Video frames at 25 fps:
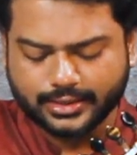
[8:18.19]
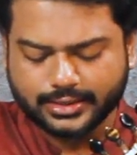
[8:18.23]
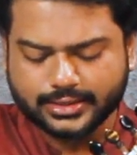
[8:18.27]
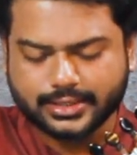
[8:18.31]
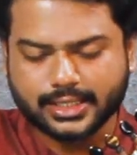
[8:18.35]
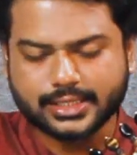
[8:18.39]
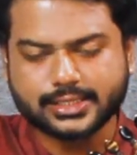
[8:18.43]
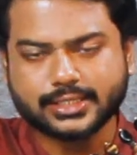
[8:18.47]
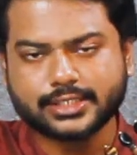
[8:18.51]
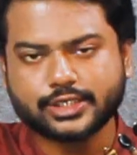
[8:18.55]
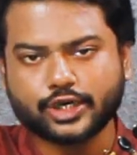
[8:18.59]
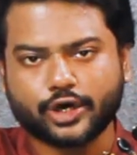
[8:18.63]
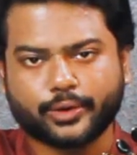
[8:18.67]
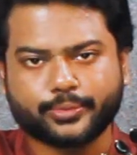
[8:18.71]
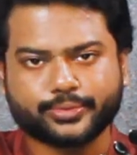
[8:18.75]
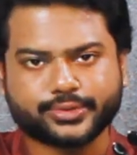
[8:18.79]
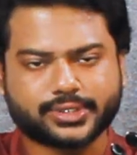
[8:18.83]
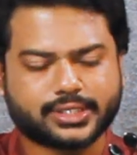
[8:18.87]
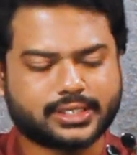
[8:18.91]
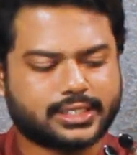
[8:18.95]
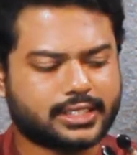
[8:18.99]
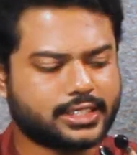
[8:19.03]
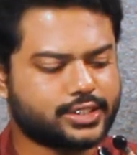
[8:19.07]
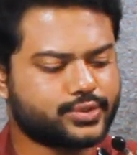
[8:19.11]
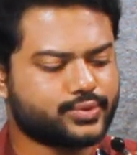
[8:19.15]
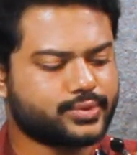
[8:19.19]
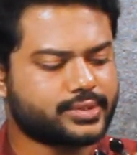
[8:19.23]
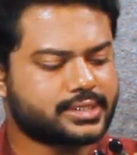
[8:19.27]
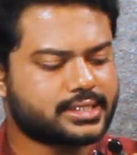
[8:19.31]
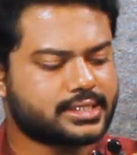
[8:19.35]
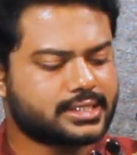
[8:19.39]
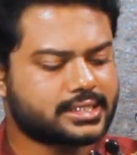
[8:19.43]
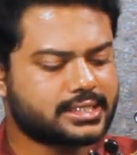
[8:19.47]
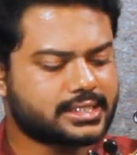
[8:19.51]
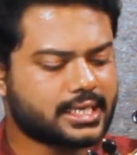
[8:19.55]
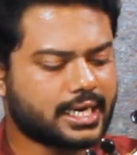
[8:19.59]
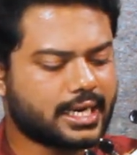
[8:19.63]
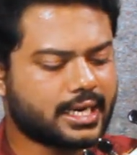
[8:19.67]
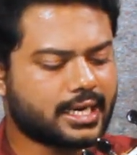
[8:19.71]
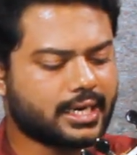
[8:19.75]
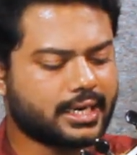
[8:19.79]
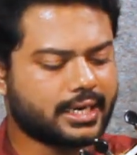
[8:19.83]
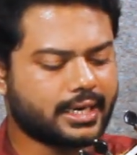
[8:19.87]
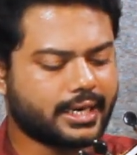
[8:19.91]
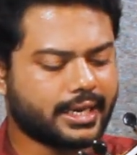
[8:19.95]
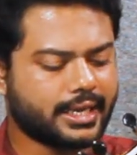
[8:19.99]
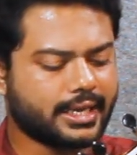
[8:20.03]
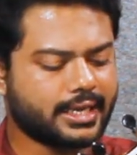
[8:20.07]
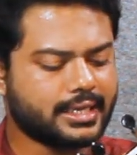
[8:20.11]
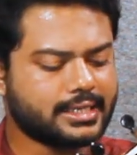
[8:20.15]
Just the opposite. This was sa
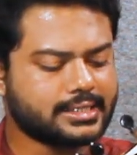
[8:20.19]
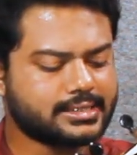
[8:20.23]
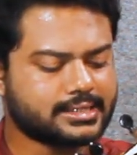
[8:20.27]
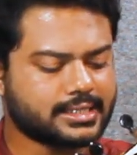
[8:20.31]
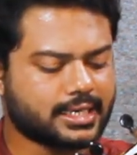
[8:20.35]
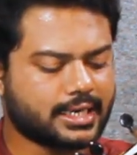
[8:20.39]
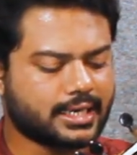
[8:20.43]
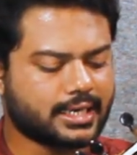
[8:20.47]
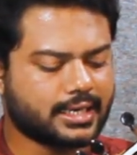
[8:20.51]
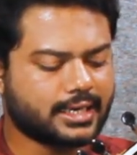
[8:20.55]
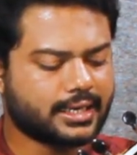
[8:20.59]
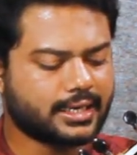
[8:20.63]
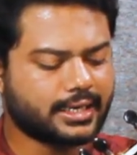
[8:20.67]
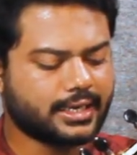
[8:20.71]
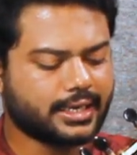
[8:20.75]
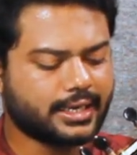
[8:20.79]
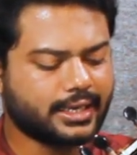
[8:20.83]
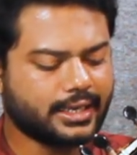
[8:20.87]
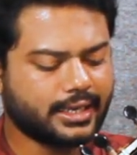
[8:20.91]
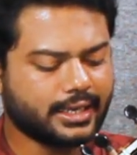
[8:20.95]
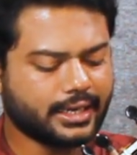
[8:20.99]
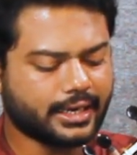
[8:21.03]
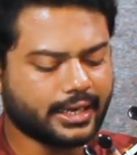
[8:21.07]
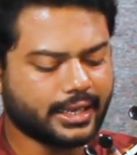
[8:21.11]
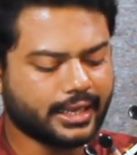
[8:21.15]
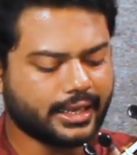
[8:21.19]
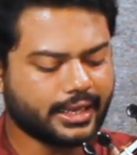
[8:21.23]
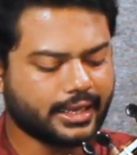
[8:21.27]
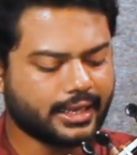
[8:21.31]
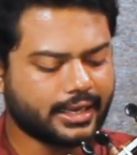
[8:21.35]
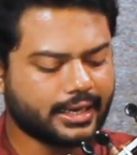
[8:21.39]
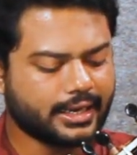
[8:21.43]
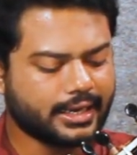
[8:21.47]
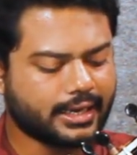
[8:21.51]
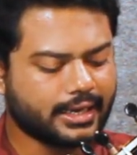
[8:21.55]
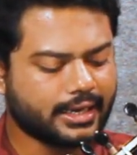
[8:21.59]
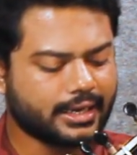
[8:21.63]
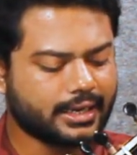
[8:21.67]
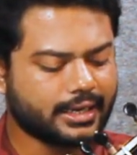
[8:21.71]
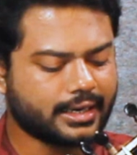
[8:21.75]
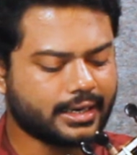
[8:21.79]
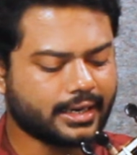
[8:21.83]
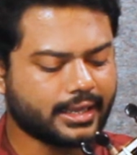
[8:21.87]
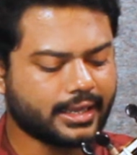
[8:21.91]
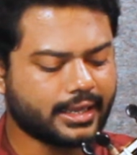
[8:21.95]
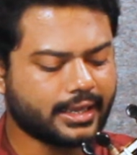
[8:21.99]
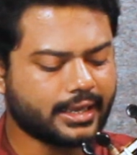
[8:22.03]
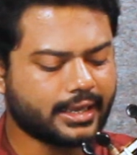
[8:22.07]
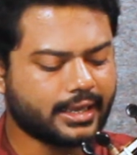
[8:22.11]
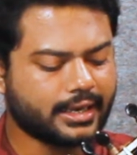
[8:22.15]
re re
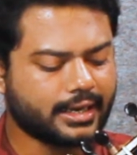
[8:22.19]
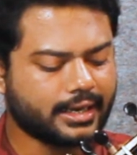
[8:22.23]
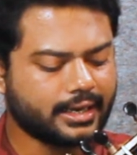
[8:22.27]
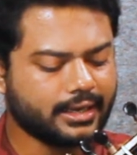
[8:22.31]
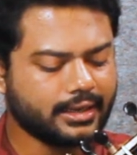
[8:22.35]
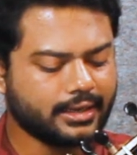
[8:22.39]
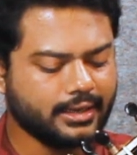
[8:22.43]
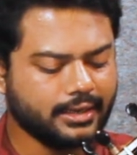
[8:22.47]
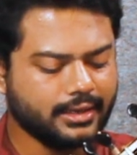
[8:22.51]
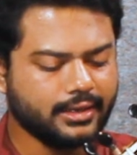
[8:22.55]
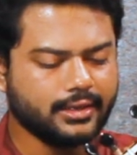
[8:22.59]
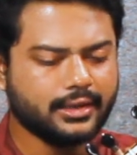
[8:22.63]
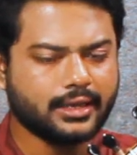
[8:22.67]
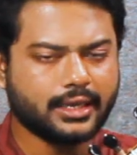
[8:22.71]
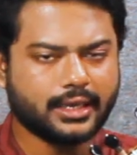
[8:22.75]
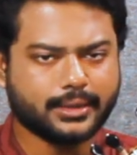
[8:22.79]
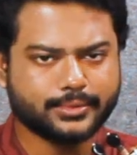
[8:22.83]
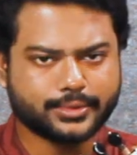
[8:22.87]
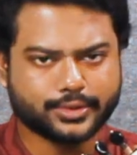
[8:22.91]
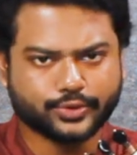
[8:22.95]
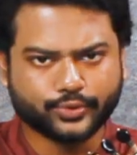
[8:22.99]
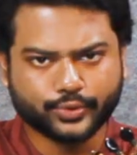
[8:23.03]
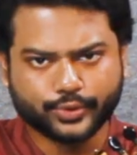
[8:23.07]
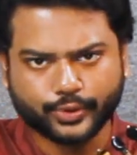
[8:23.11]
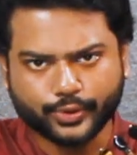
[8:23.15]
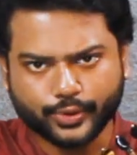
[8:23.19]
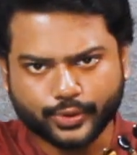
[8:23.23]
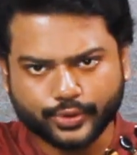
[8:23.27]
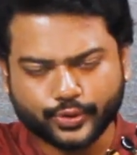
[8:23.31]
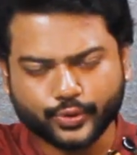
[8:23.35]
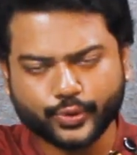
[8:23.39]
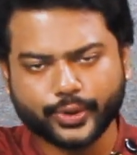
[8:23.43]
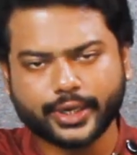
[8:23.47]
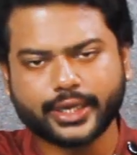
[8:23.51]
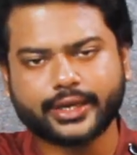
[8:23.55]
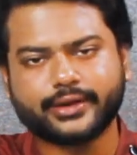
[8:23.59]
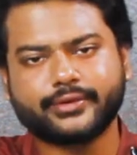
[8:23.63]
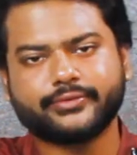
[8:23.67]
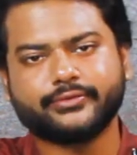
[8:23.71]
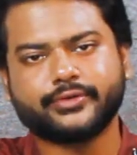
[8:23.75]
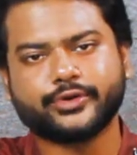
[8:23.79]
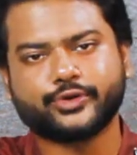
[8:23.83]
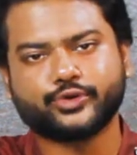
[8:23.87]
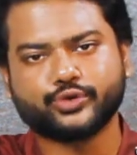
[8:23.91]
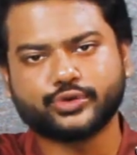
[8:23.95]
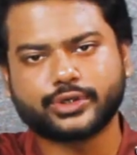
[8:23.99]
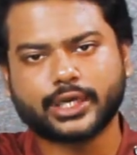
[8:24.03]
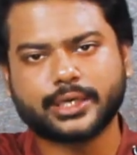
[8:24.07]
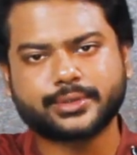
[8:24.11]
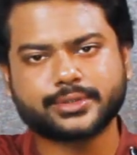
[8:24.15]
ga. I'm doing it
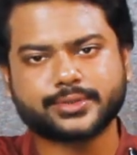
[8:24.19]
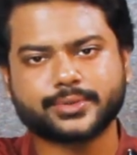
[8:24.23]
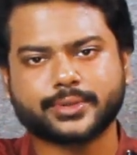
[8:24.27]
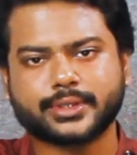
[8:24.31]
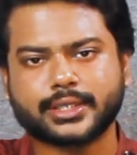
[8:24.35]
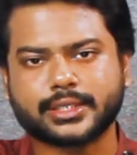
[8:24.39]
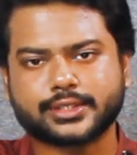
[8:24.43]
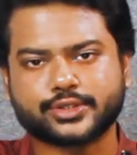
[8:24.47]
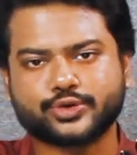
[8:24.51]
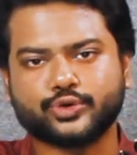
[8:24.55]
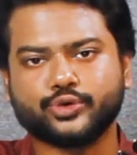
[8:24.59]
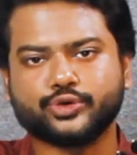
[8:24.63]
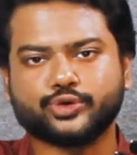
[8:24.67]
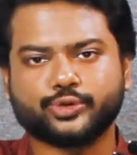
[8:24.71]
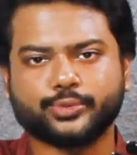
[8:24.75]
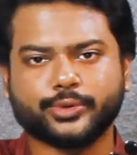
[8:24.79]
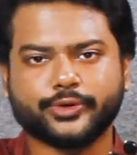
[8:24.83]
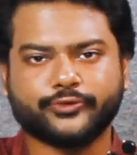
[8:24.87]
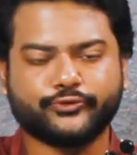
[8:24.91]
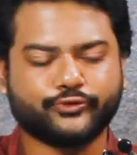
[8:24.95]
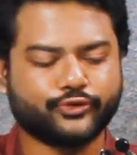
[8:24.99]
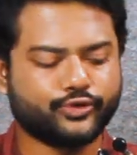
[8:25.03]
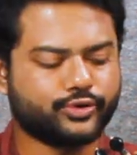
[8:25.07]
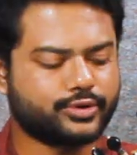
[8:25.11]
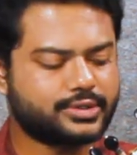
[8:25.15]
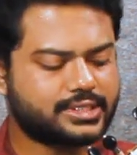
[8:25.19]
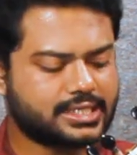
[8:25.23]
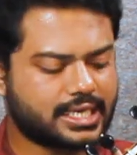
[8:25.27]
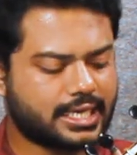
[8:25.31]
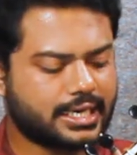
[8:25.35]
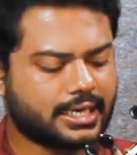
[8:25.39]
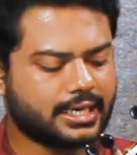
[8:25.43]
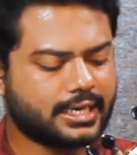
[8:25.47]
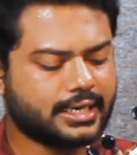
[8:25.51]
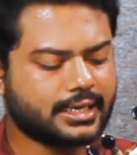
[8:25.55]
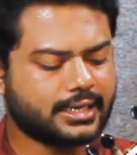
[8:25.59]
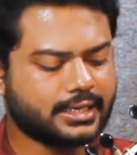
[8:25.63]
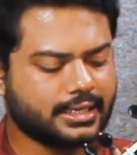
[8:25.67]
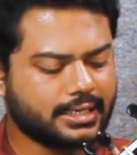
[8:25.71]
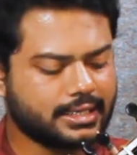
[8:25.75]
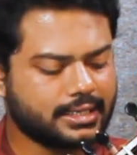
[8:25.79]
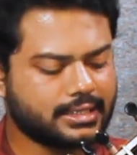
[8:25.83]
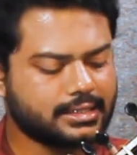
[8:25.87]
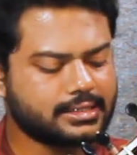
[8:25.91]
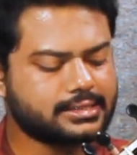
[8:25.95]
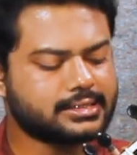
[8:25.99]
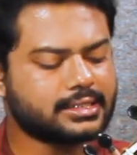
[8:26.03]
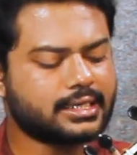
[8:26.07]
2 times, but it's going to be 4 sa re